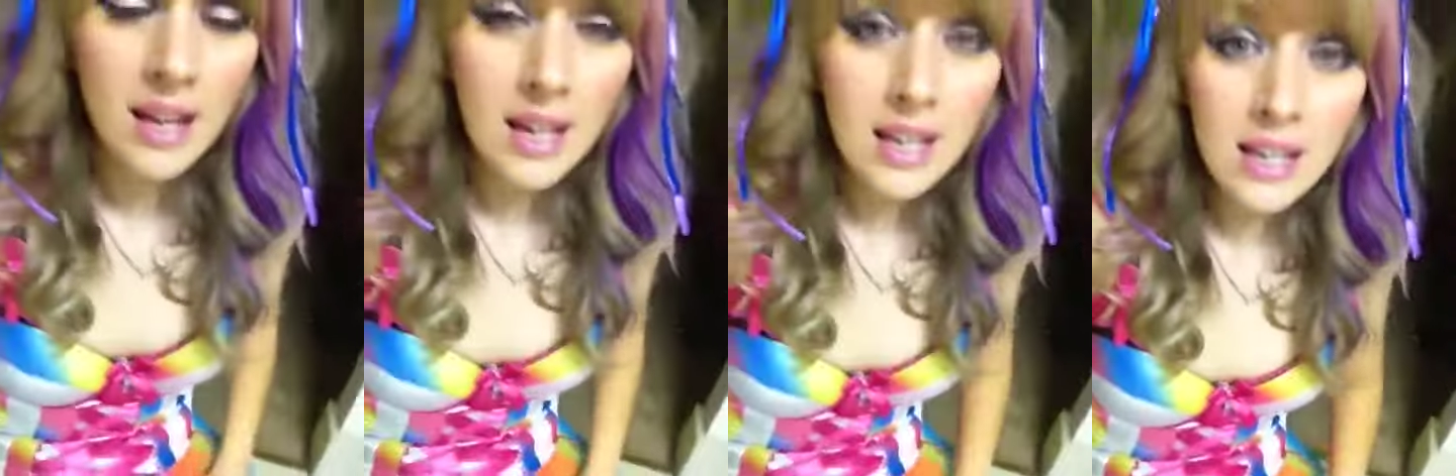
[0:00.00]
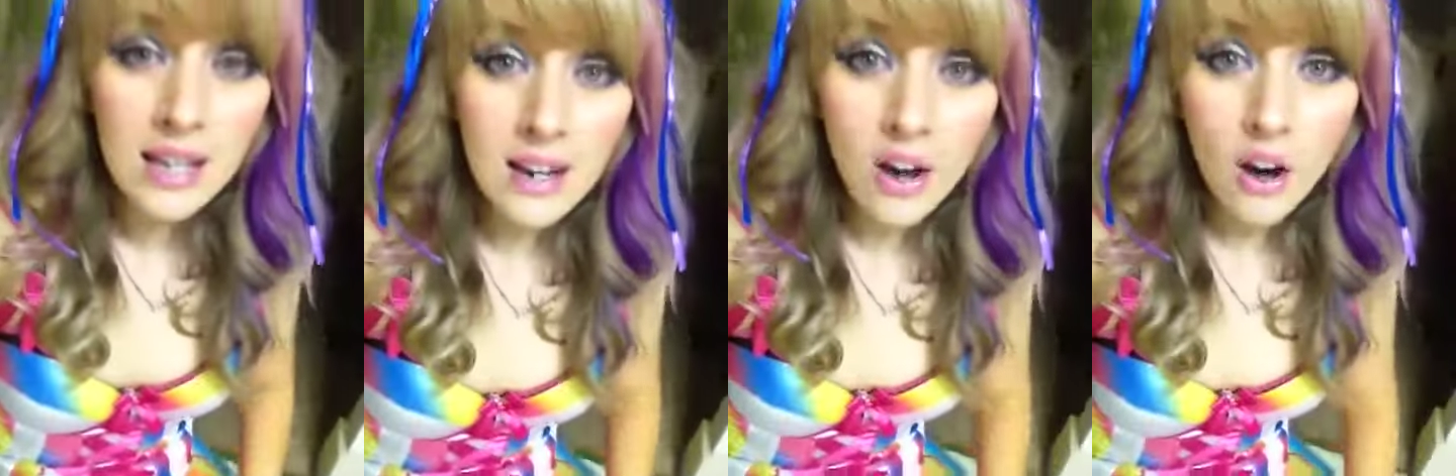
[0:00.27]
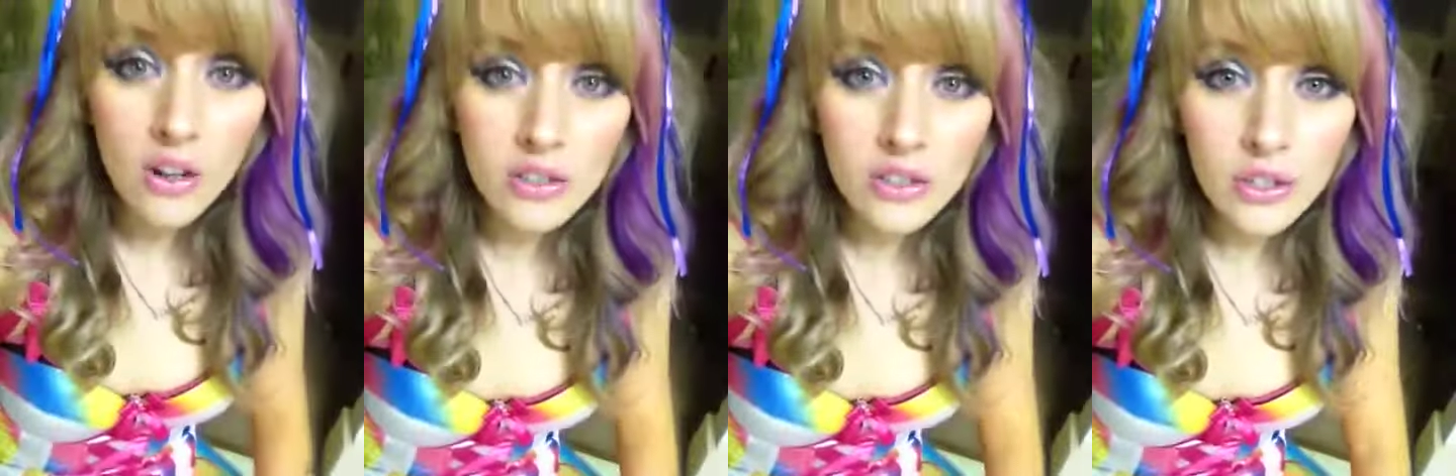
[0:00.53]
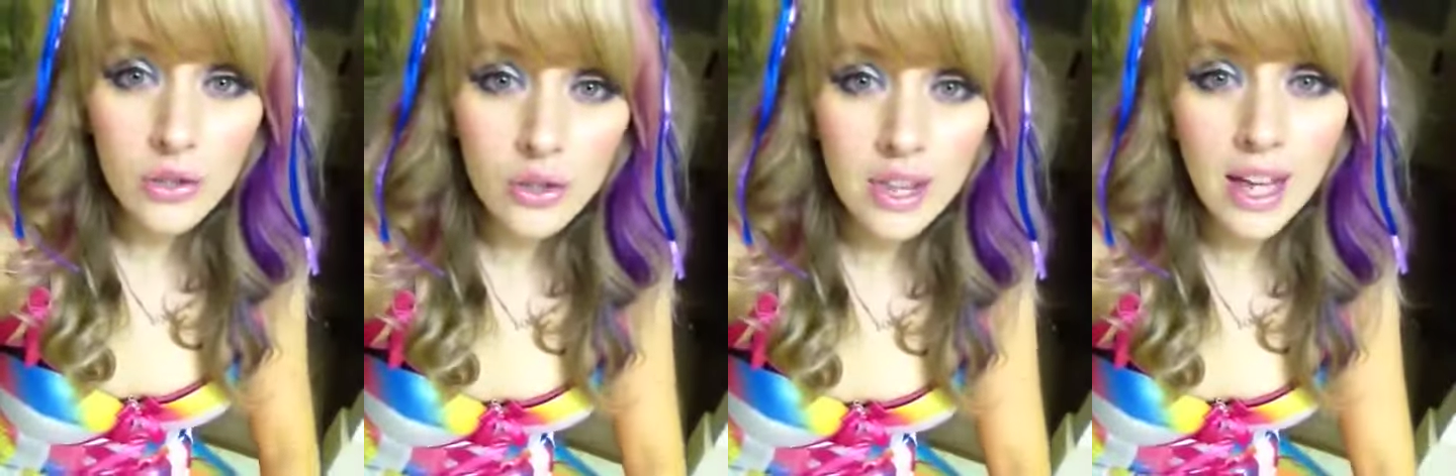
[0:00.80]
And
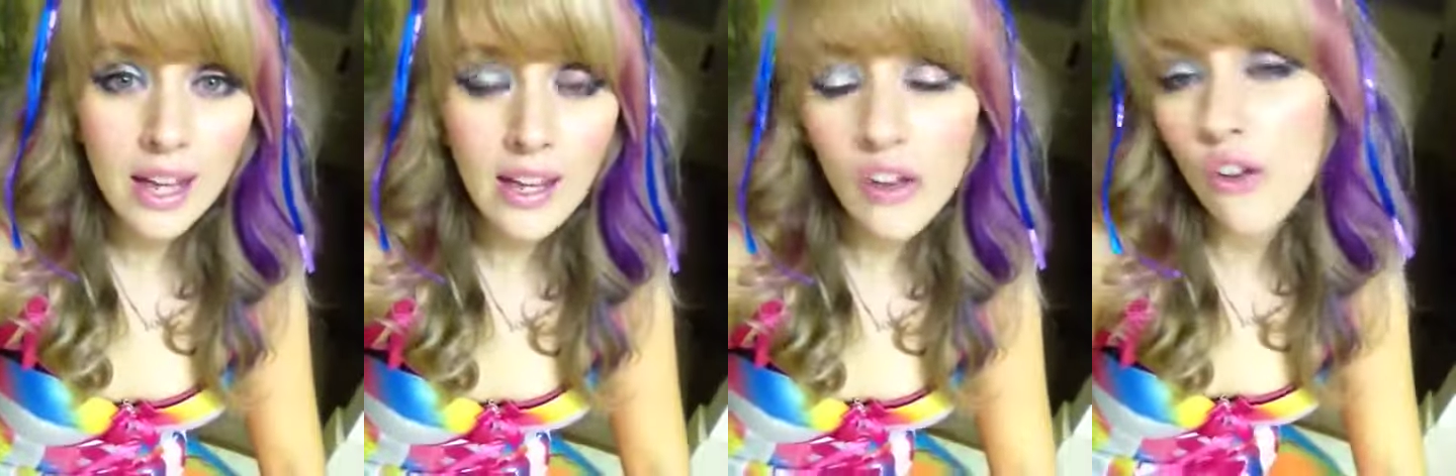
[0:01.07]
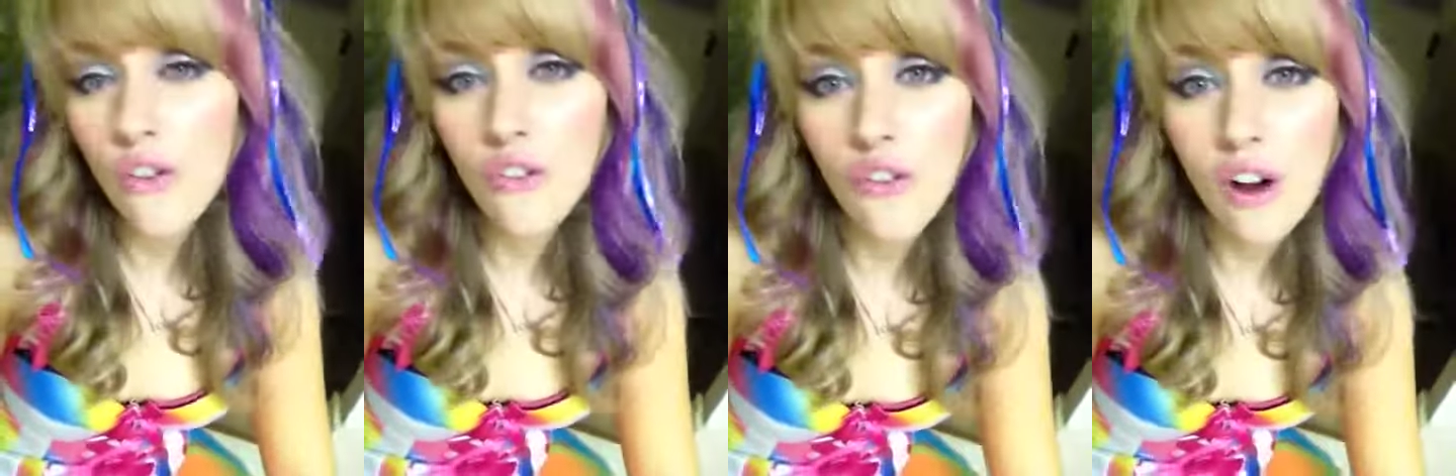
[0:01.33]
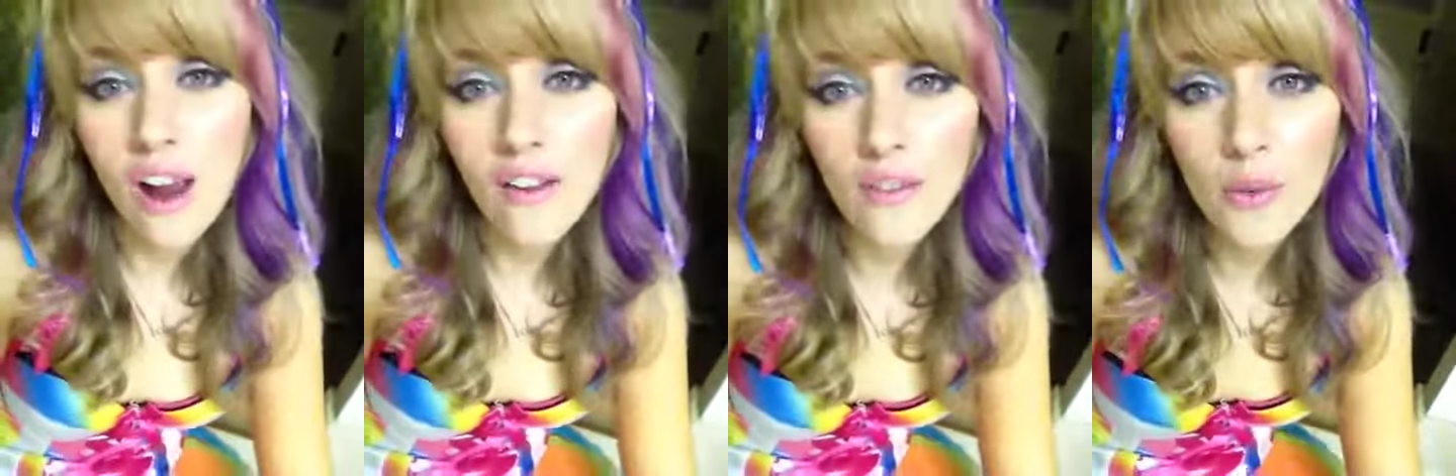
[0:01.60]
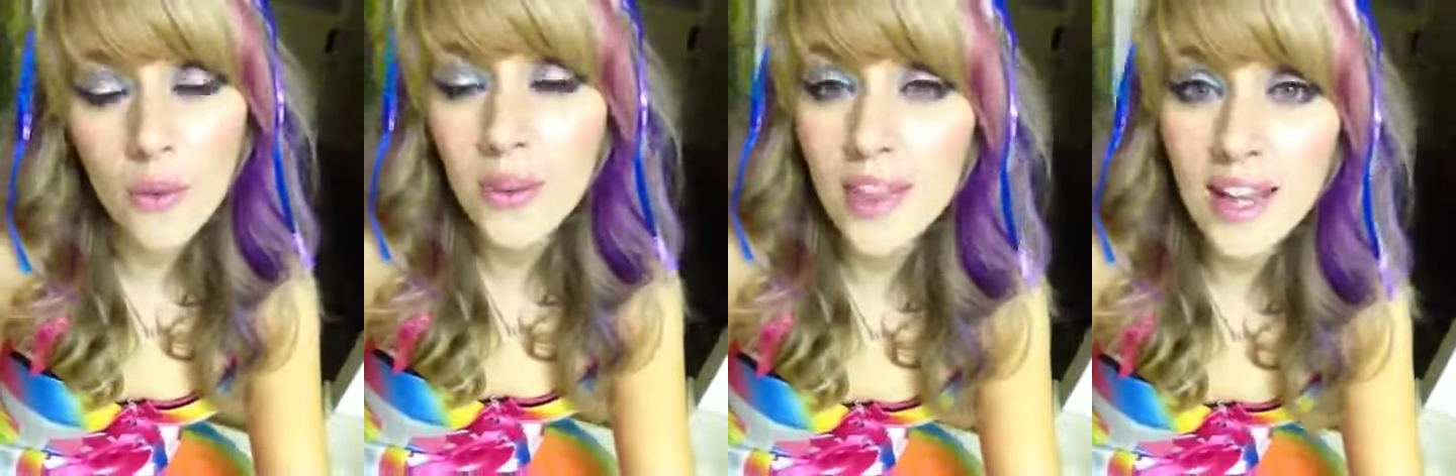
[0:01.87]
also, thank you for
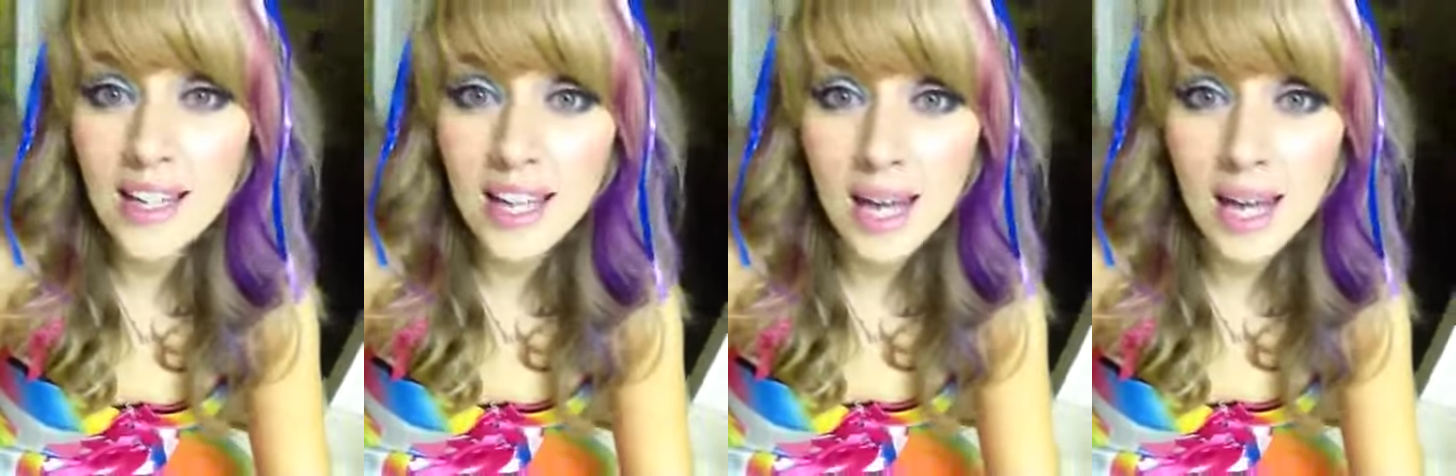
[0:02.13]
everyone that